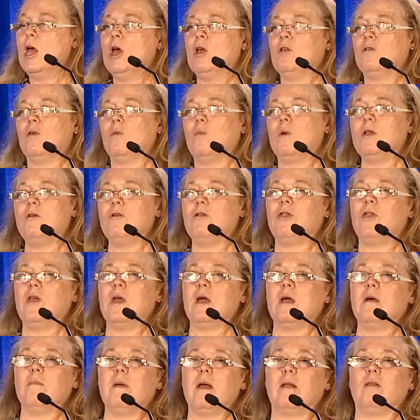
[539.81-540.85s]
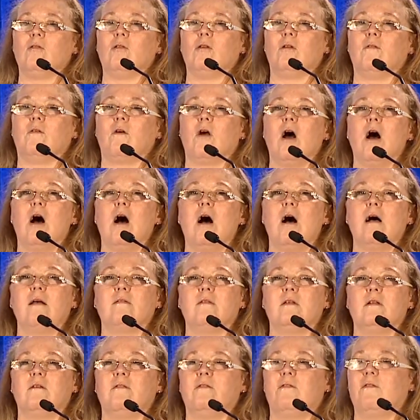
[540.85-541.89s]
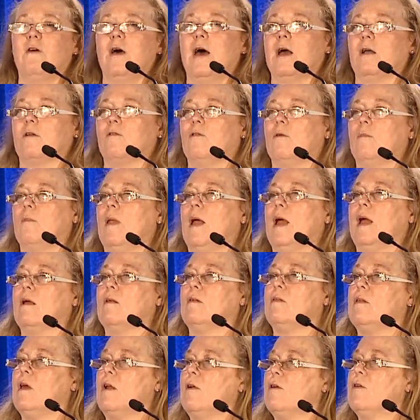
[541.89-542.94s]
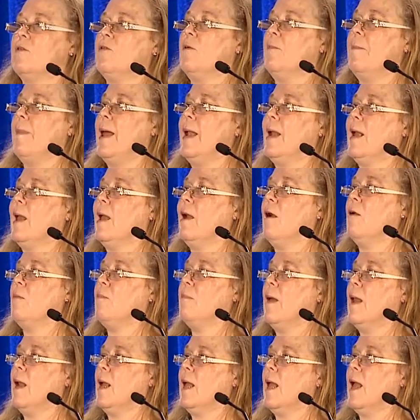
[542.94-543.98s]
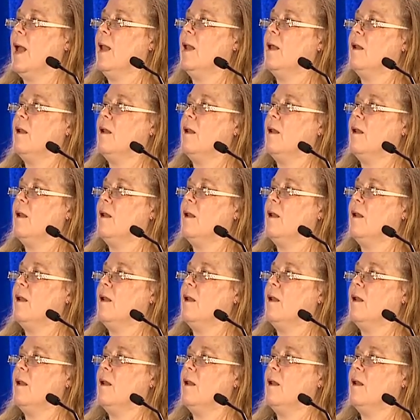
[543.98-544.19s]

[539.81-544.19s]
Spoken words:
So when you think about sort of cause and effect from like a Centers for Medicare and Medicaid